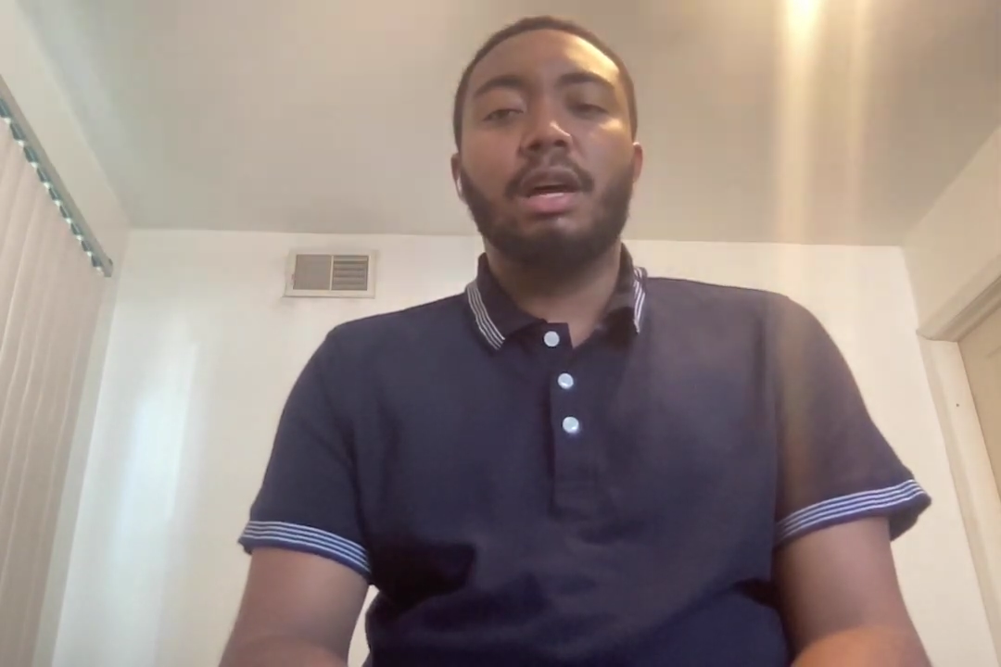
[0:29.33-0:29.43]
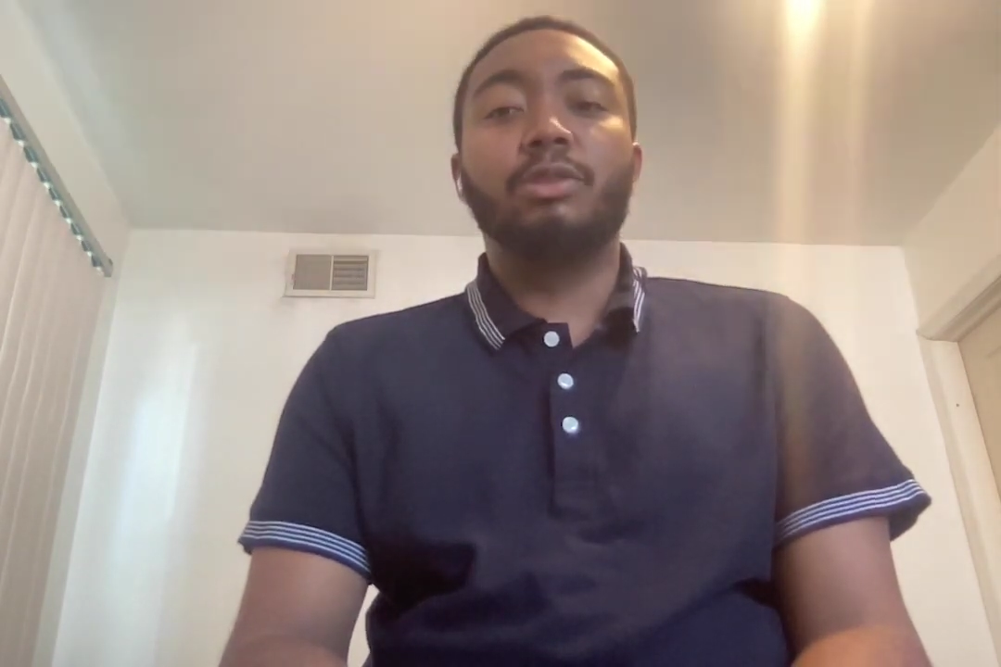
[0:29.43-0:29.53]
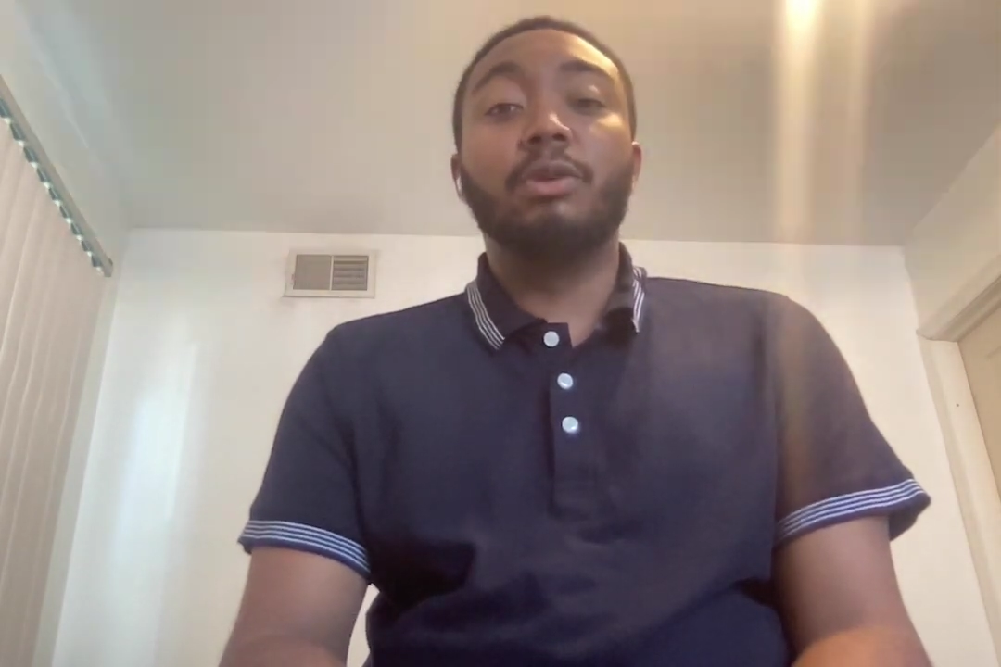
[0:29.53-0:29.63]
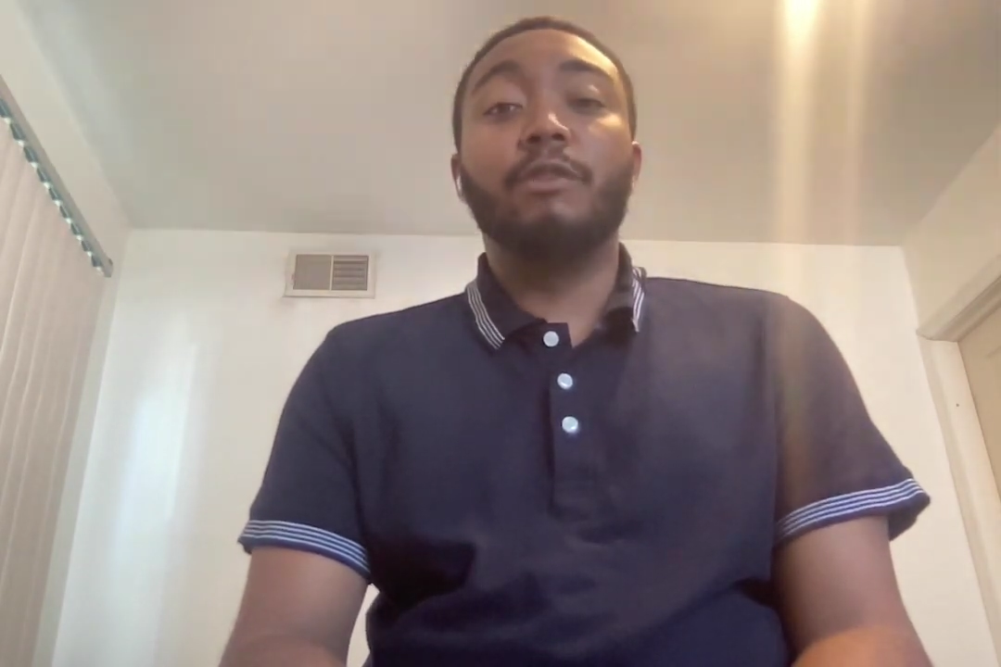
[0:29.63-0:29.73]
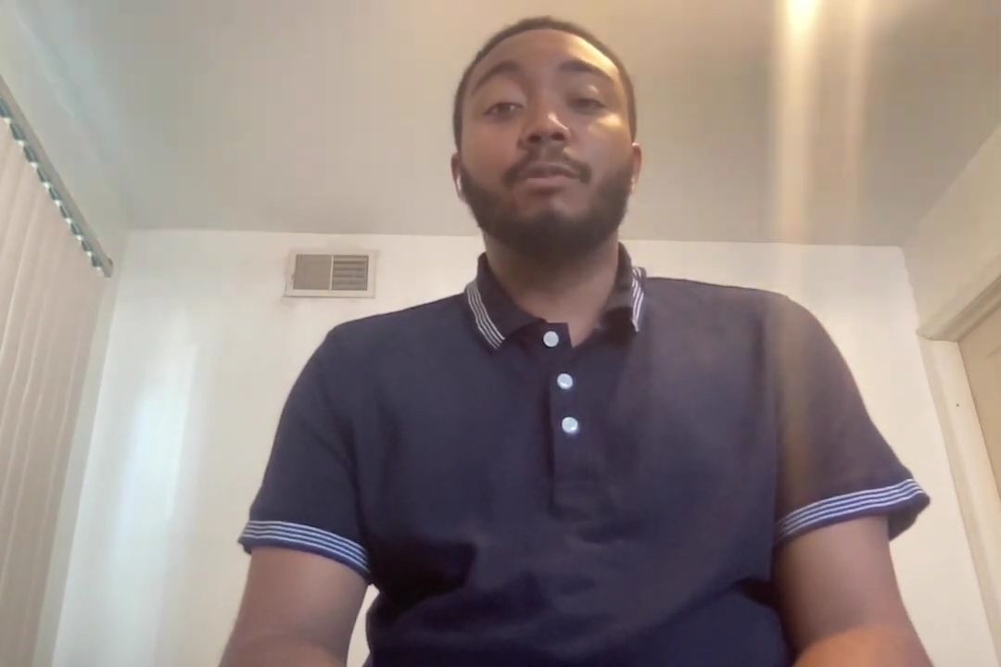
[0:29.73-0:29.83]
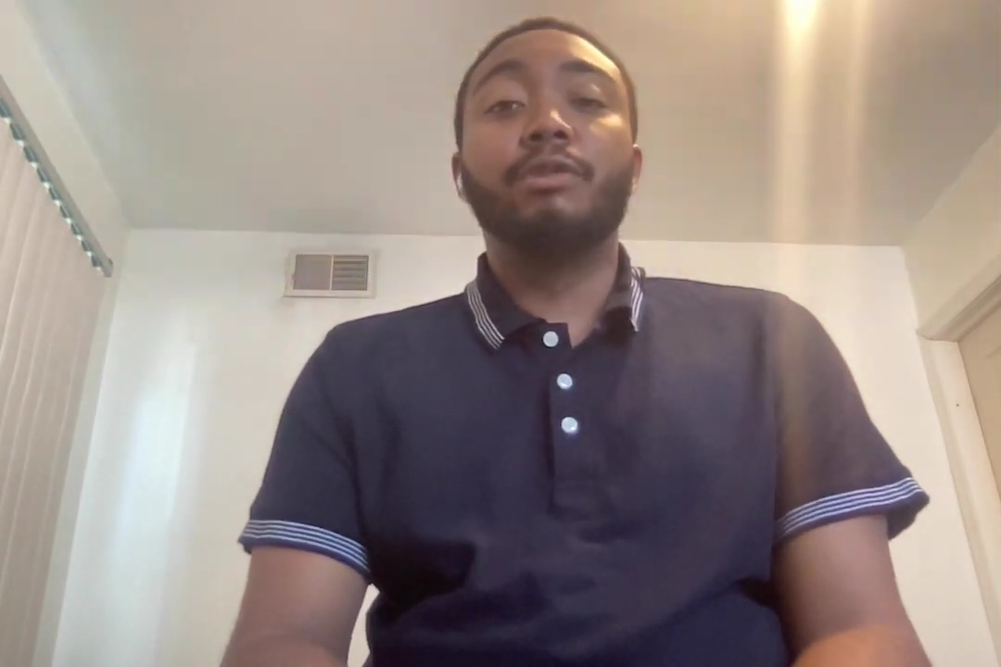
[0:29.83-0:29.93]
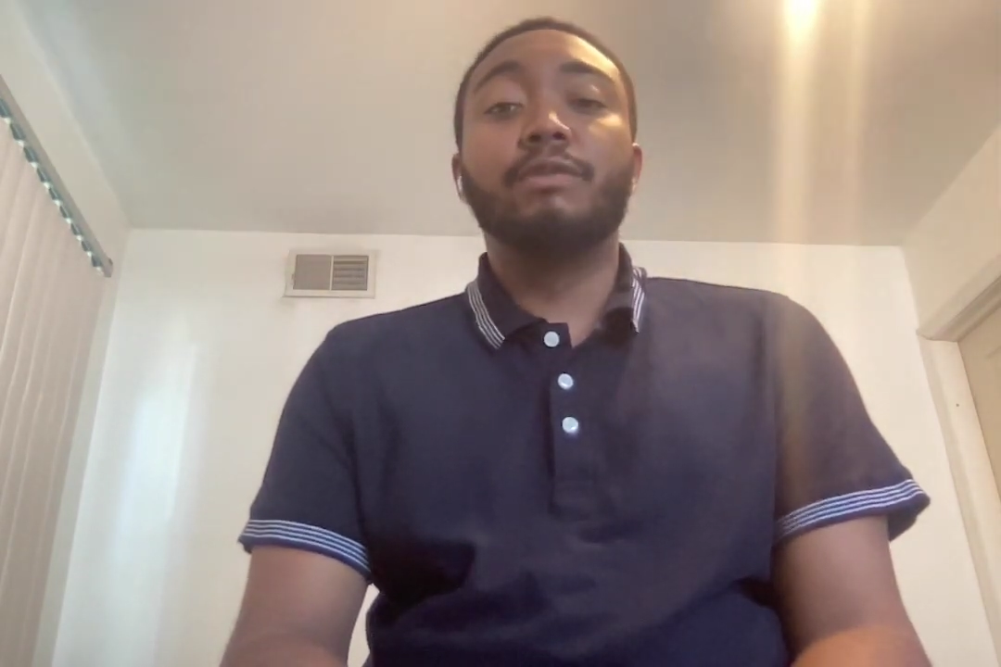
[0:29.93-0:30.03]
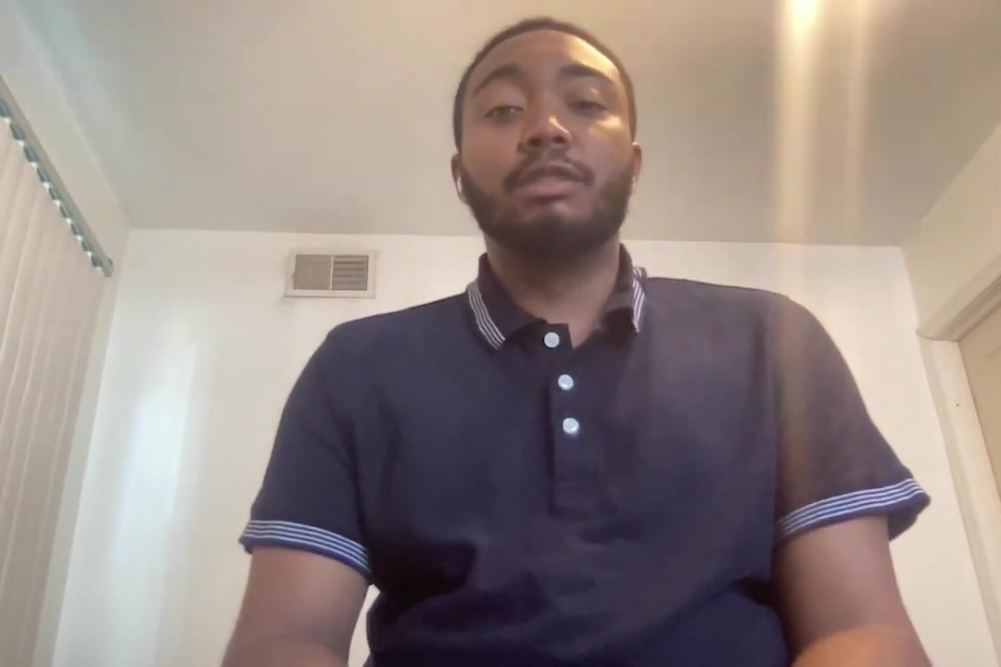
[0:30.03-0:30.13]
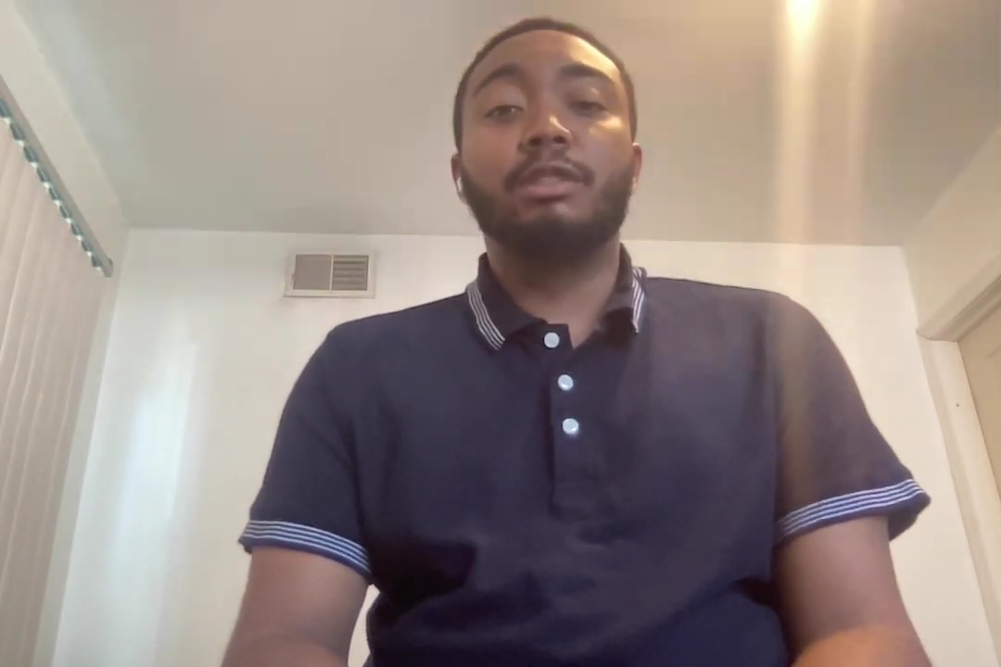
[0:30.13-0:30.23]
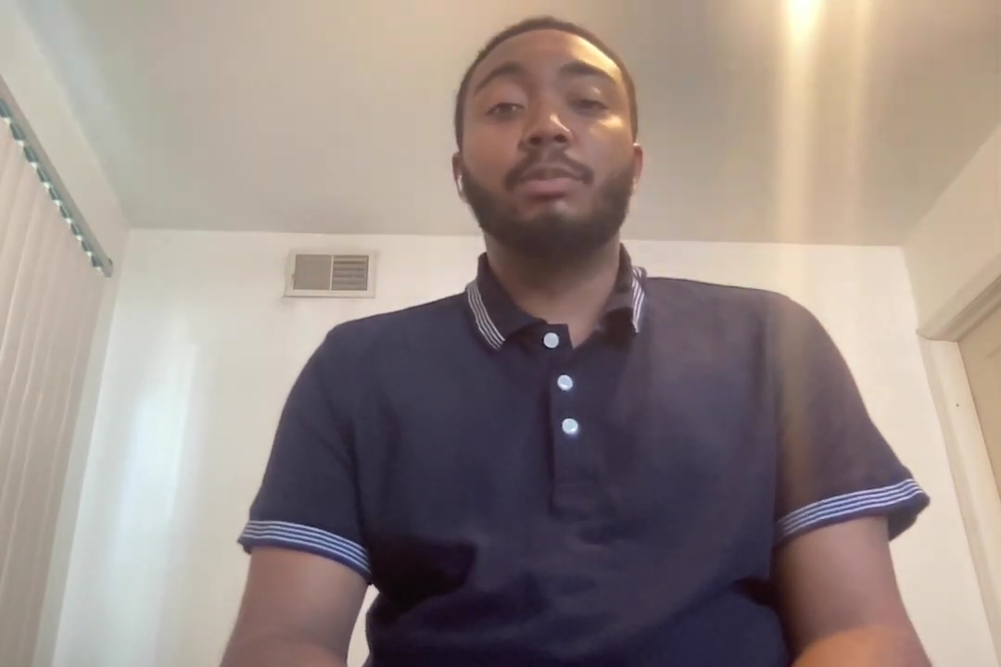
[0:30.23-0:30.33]
I do have
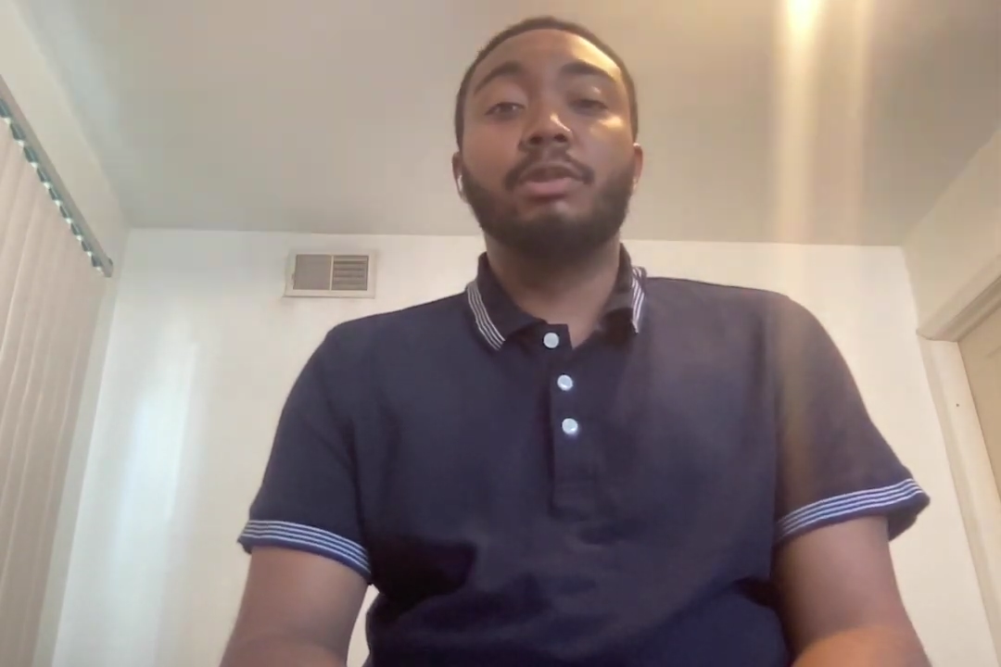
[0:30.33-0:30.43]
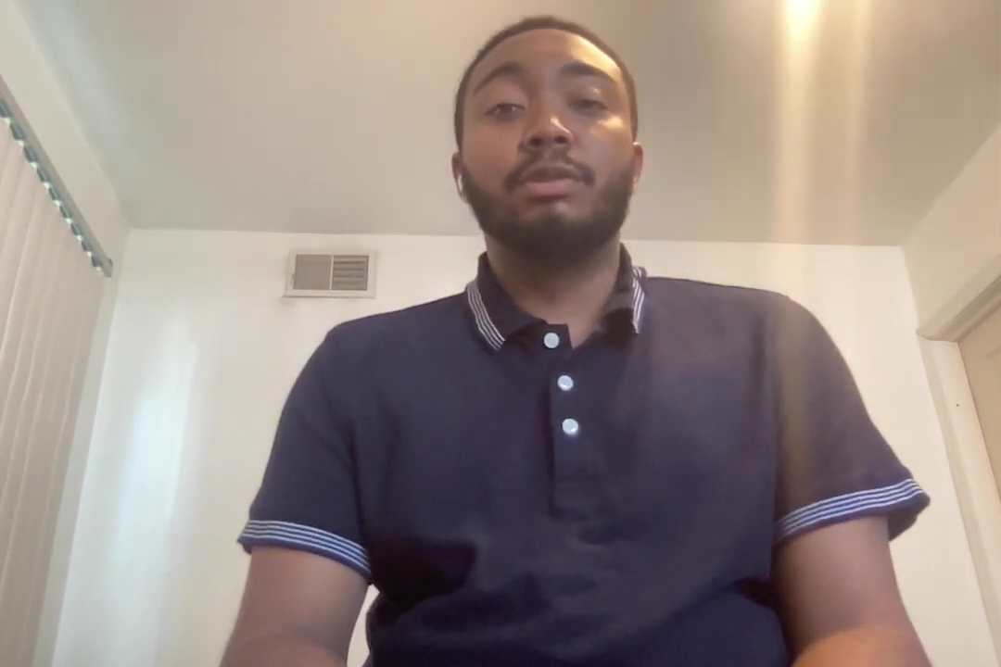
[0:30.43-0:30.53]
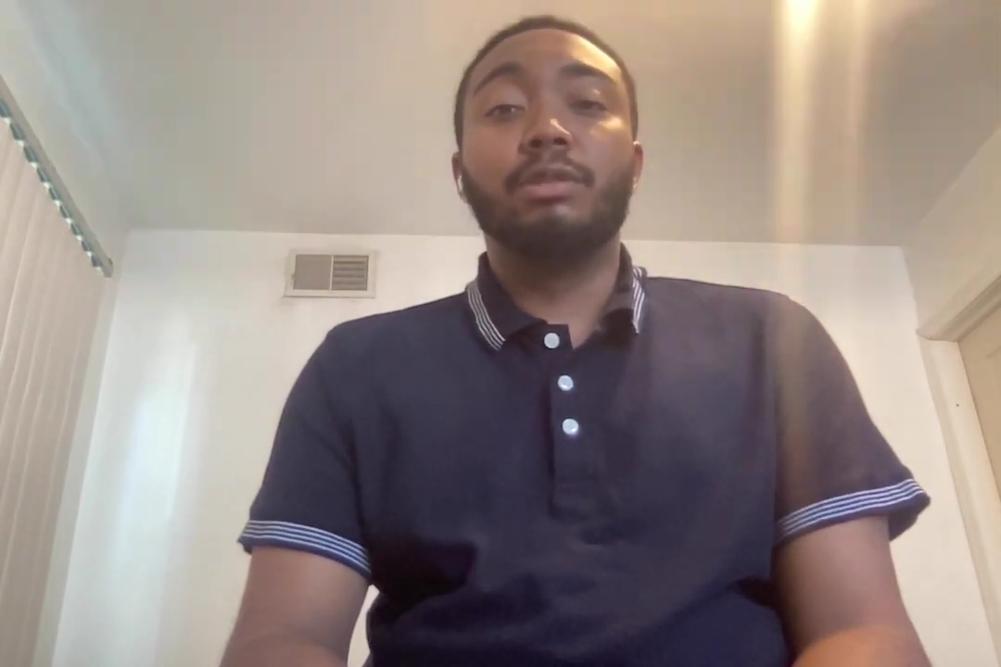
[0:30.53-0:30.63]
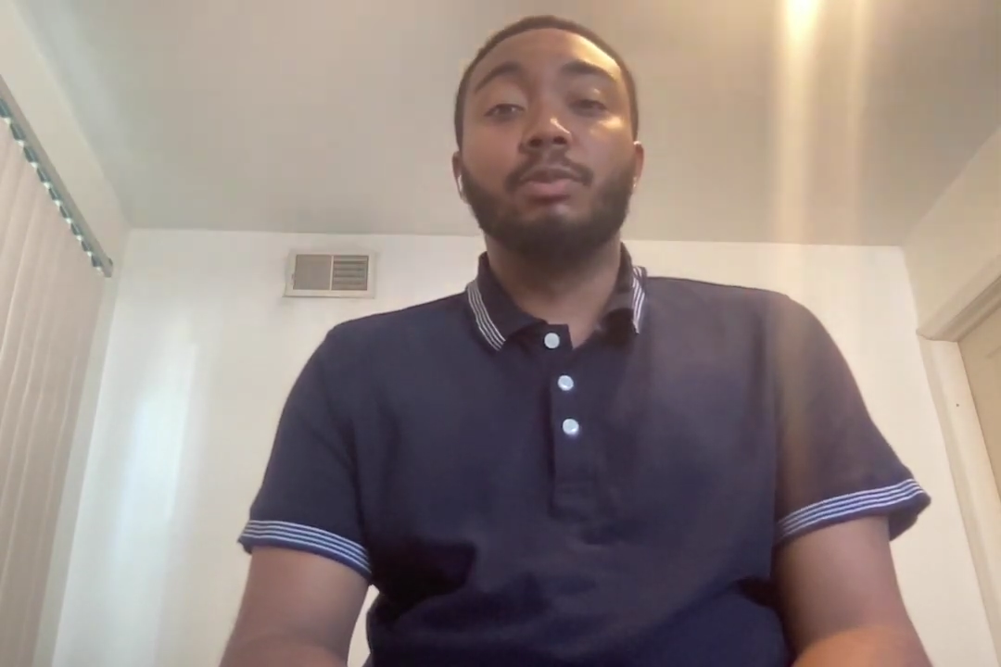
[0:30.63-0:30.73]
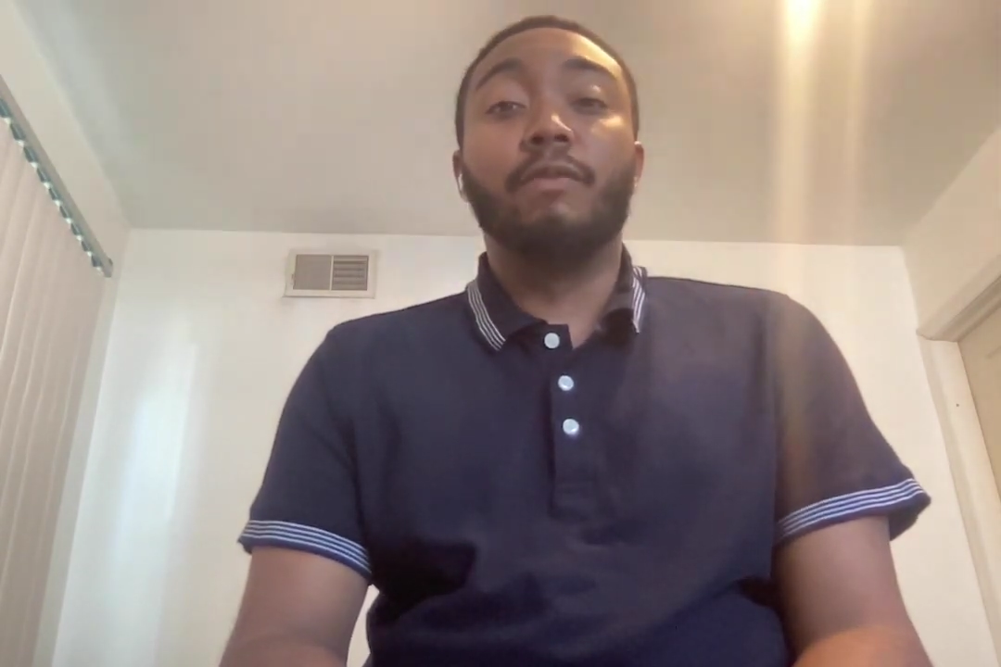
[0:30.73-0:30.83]
previous experience